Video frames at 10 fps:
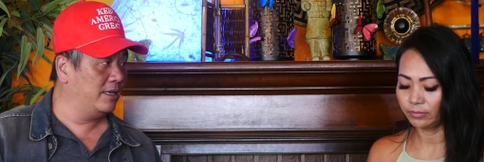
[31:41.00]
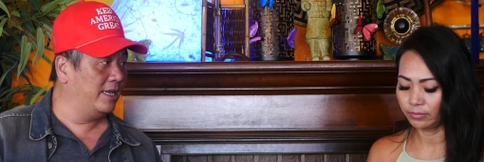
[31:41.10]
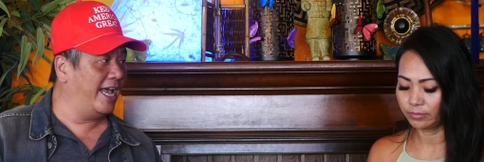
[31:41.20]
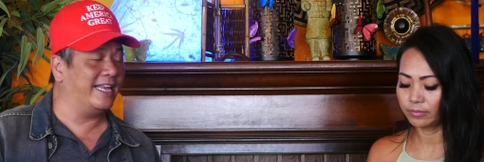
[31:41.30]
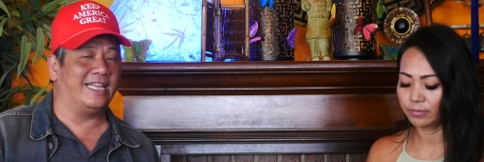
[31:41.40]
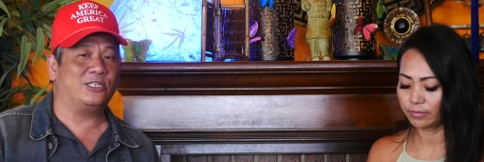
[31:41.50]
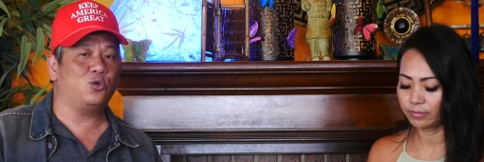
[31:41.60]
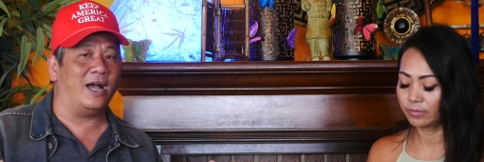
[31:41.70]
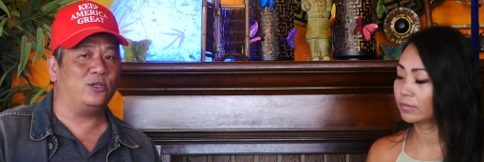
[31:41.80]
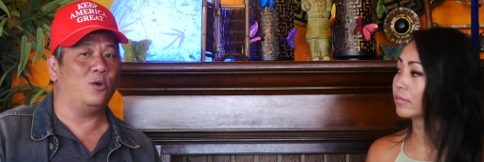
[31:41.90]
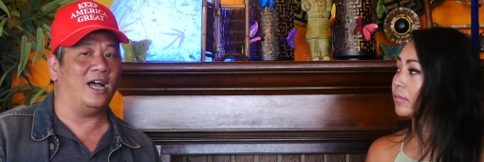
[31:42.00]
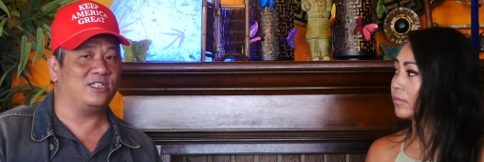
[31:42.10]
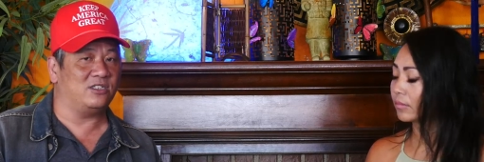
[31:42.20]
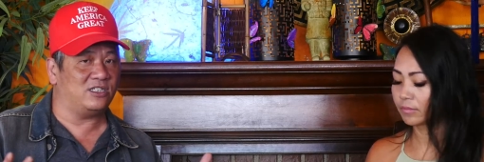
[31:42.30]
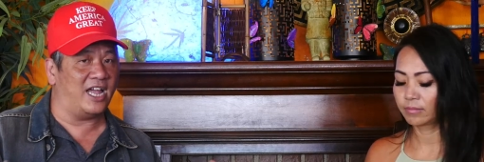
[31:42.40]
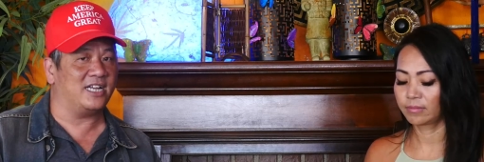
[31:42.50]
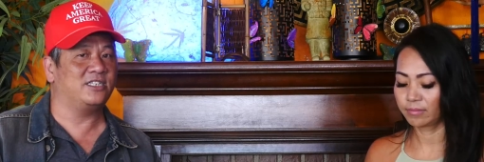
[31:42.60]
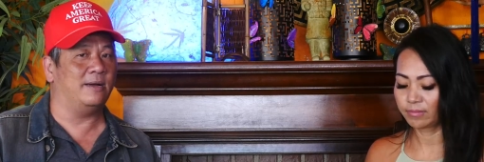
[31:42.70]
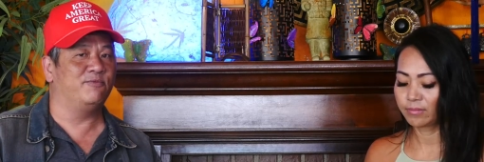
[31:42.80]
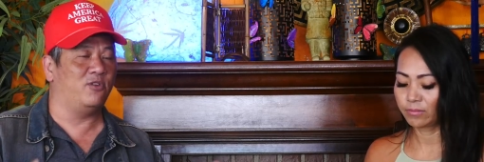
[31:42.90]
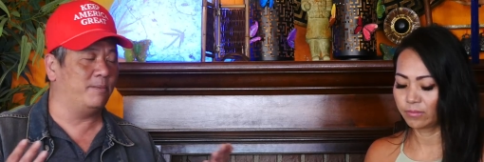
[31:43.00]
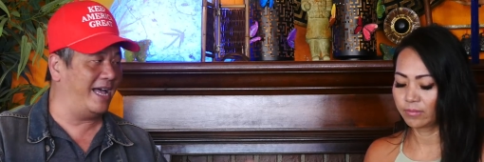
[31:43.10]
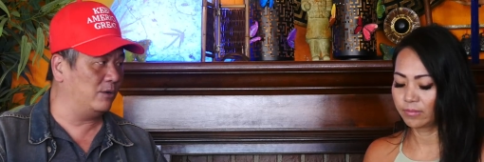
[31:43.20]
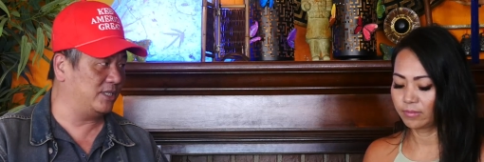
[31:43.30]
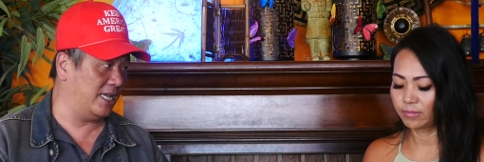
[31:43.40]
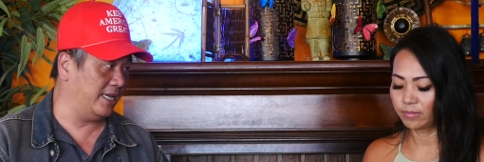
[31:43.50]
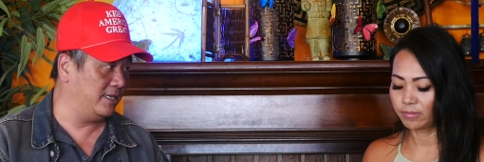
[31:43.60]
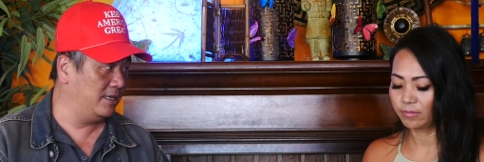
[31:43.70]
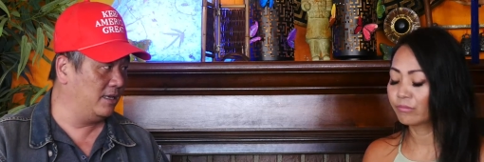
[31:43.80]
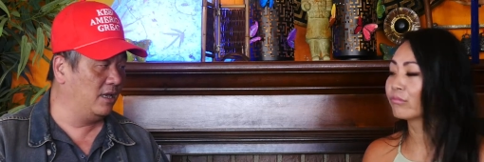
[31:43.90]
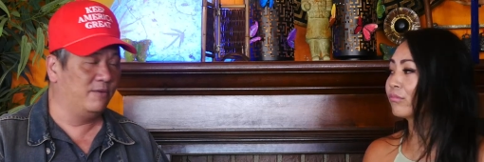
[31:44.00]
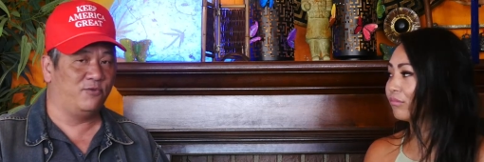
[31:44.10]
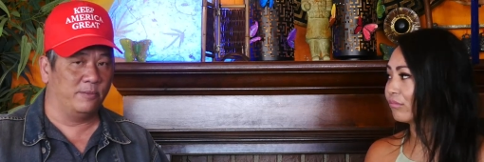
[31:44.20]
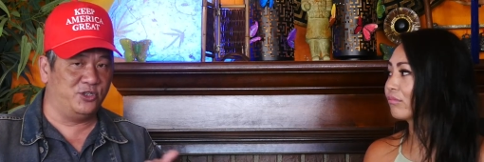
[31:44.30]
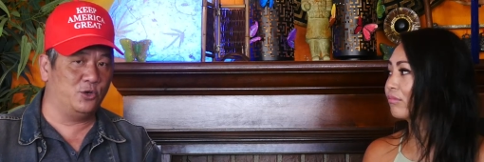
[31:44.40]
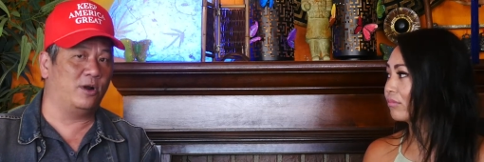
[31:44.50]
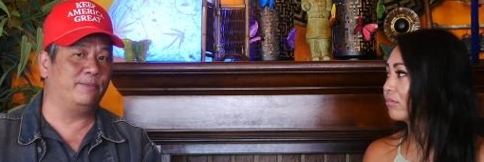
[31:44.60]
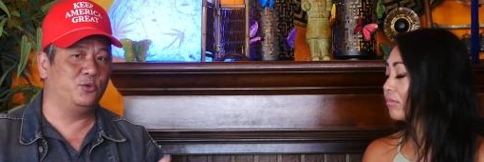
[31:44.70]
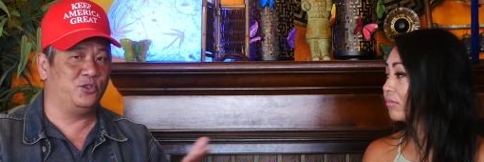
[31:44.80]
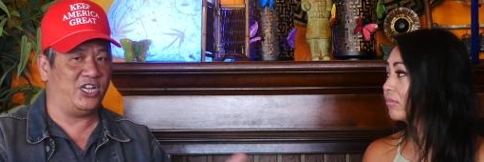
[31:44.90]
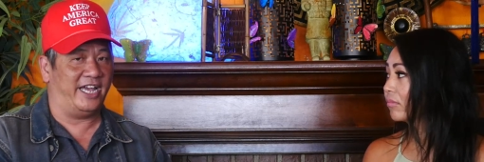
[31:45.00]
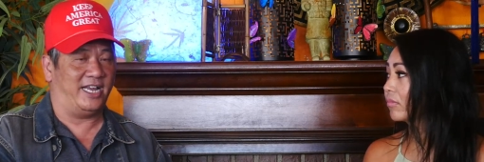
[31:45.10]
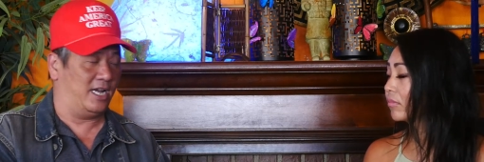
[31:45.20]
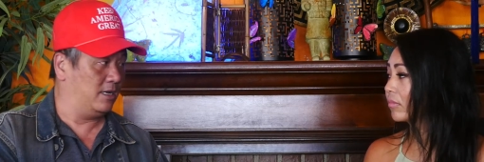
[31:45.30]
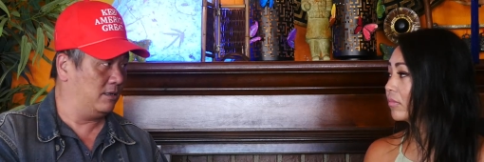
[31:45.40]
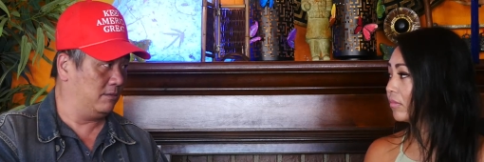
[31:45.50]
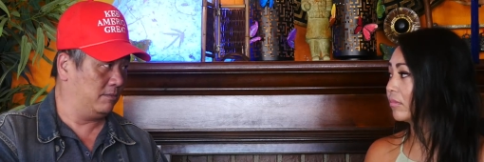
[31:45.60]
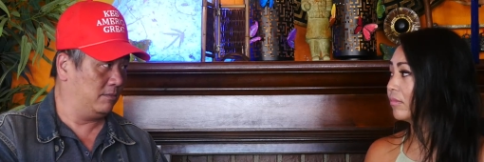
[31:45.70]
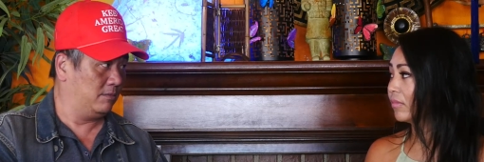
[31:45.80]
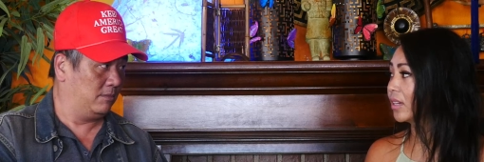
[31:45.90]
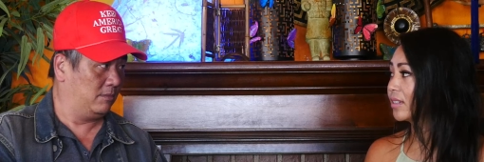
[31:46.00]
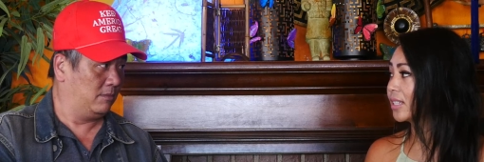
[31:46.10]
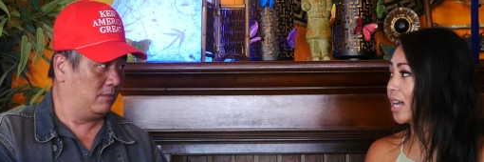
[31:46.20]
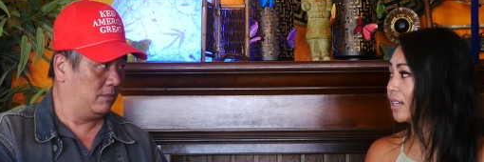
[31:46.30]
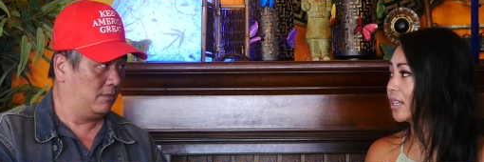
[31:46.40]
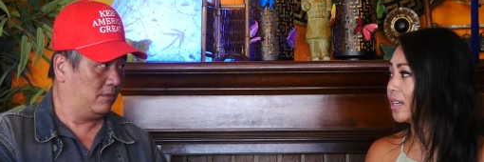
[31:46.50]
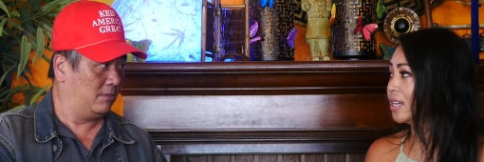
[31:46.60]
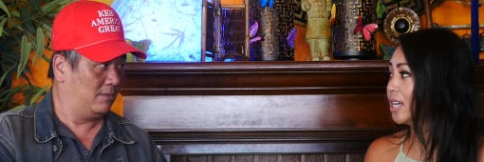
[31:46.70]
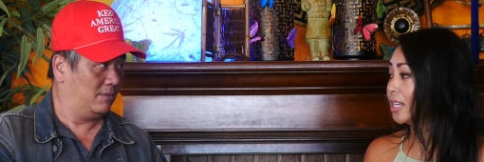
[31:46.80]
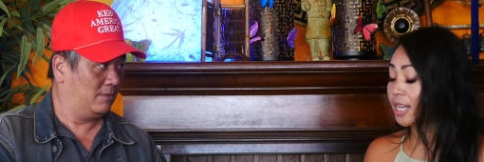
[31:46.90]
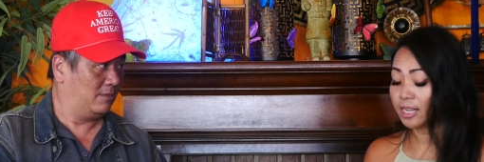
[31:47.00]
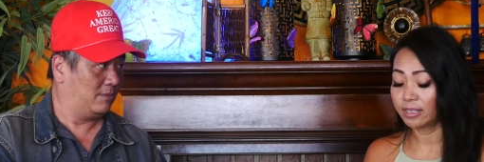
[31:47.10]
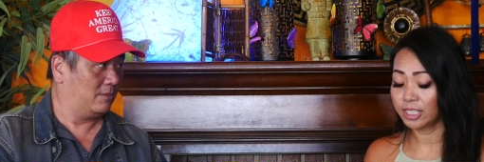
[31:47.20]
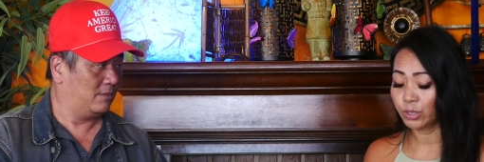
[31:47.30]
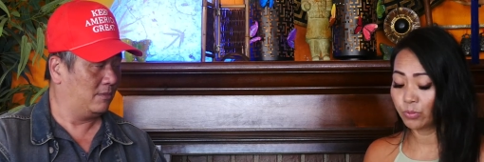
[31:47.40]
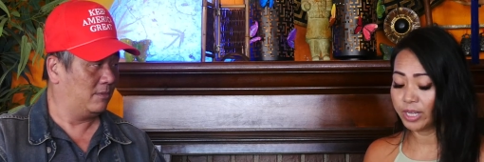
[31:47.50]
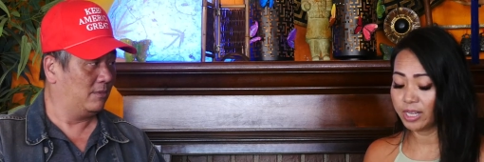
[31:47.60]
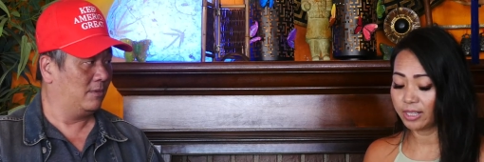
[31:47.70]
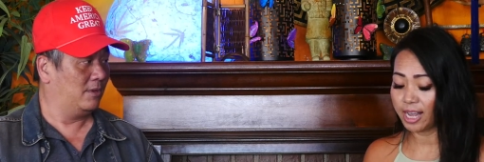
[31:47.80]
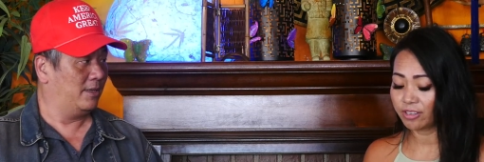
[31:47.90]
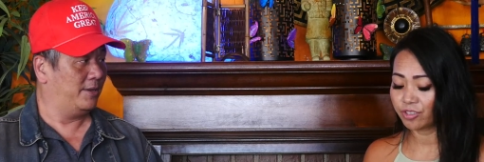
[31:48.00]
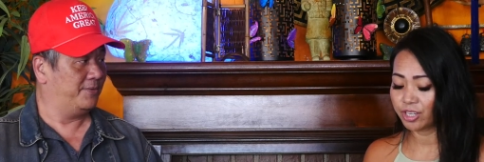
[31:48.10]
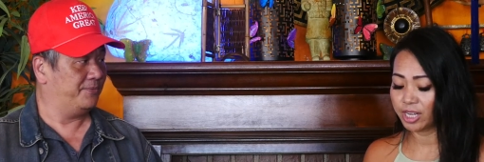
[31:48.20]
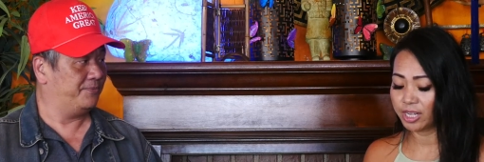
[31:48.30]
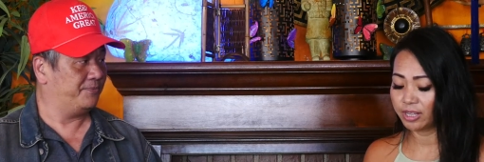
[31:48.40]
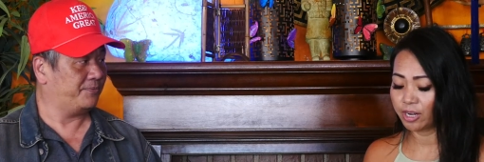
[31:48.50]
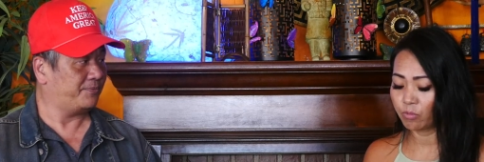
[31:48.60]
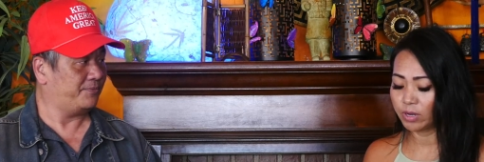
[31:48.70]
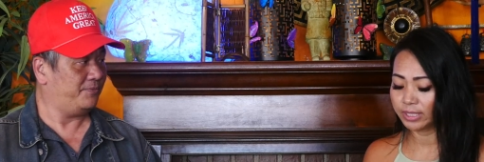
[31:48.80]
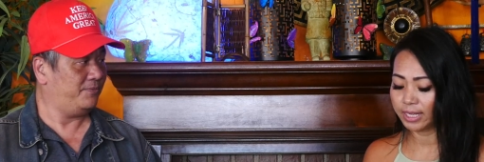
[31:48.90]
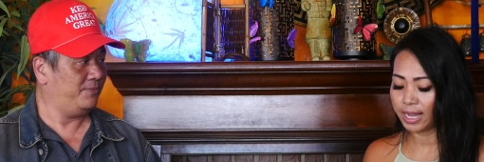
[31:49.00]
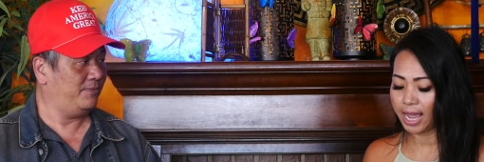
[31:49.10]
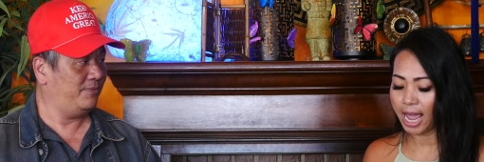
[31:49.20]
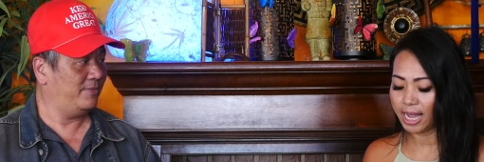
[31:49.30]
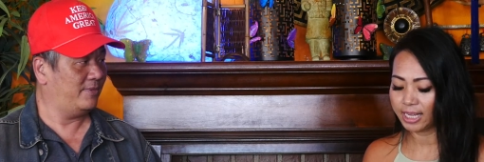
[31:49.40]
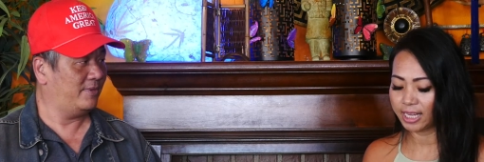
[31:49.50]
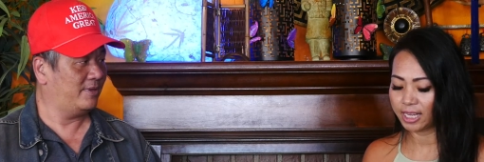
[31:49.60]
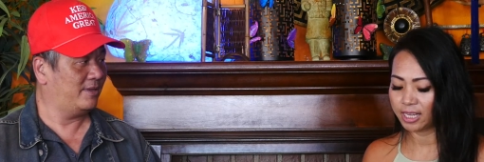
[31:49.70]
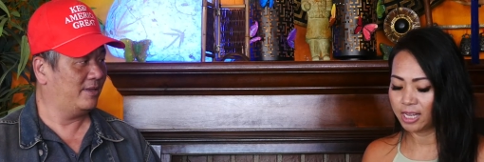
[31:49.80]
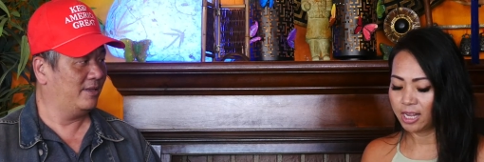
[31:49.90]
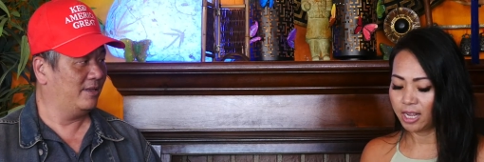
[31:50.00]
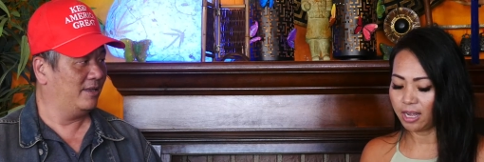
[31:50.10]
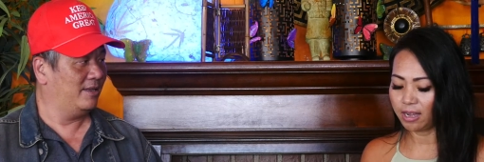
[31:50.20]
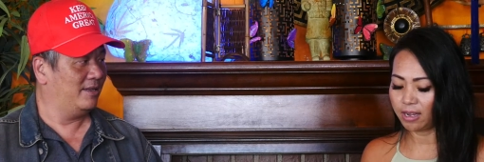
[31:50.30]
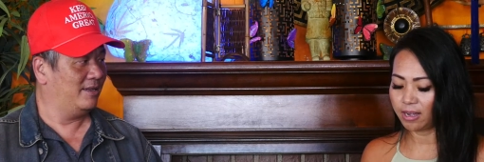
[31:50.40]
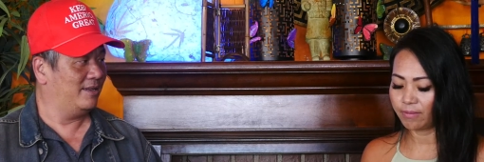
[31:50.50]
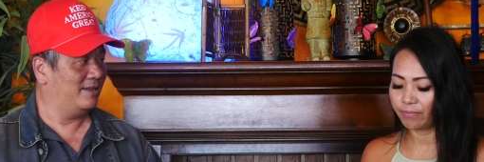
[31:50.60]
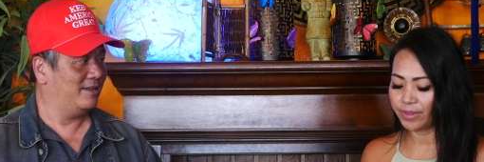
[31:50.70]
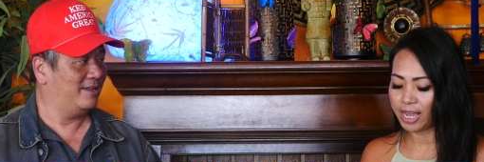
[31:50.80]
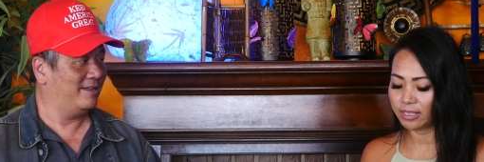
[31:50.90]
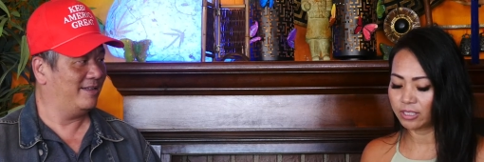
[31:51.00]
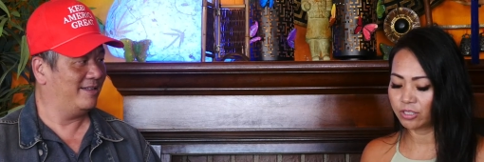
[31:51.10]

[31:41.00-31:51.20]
Speaker 1: and they try to attack Trump from outside, mm-hmm. from Europe to China.
Speaker 2: Mm-hmm. Exactly. Yeah. This week, actually, there was a hacking uh, that